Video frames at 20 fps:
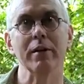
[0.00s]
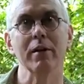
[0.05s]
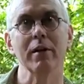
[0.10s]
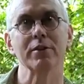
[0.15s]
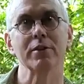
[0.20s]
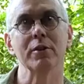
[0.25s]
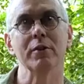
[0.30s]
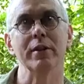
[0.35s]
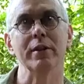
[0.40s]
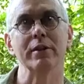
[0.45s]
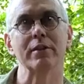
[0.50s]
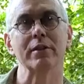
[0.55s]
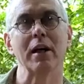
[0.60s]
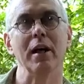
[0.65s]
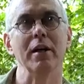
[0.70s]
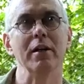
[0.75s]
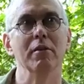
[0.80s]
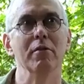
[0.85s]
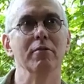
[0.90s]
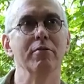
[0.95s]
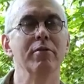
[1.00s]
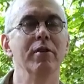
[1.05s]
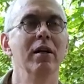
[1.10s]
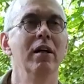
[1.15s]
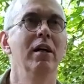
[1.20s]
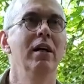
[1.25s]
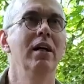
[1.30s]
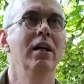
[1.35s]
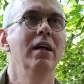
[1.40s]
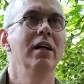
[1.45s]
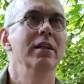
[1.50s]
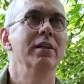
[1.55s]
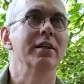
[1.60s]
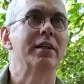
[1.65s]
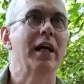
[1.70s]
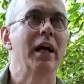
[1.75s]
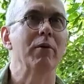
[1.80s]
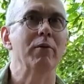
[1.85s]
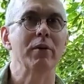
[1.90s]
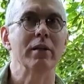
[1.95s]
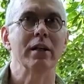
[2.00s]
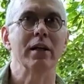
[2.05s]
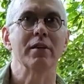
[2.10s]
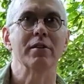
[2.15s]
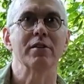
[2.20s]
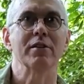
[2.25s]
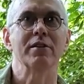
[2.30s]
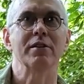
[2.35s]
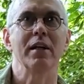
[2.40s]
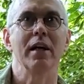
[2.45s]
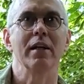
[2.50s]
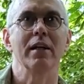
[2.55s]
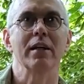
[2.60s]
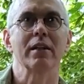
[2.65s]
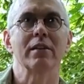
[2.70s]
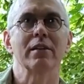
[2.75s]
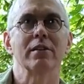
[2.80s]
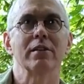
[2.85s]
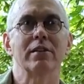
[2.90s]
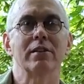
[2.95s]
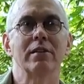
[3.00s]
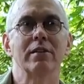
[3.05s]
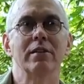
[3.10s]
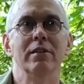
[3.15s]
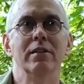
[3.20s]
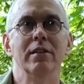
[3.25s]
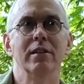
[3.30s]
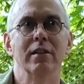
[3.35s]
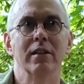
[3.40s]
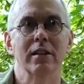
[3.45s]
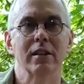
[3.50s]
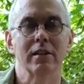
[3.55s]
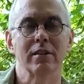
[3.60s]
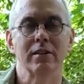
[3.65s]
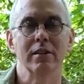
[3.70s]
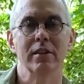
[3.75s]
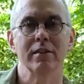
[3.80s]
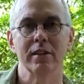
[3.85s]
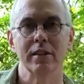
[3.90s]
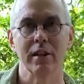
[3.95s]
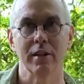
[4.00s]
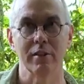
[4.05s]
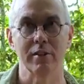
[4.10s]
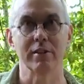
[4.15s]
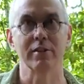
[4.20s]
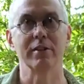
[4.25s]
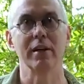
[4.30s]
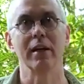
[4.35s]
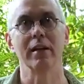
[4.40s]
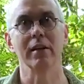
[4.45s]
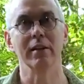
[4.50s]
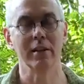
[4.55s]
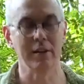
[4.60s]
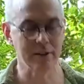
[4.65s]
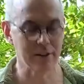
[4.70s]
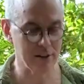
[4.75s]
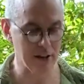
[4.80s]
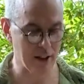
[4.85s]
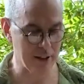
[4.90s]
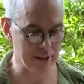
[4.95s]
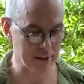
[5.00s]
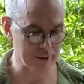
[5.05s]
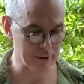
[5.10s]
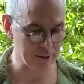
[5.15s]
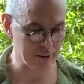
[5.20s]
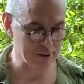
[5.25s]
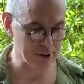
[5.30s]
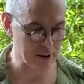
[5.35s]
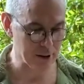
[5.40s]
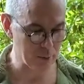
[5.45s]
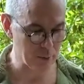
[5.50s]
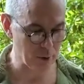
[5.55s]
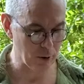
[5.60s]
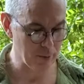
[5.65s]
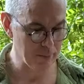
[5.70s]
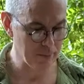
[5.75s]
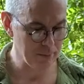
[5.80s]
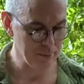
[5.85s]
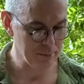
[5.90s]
and also it's kind of, you can't really understand it, because to the extent that you understand it, it's not ignorance anymore.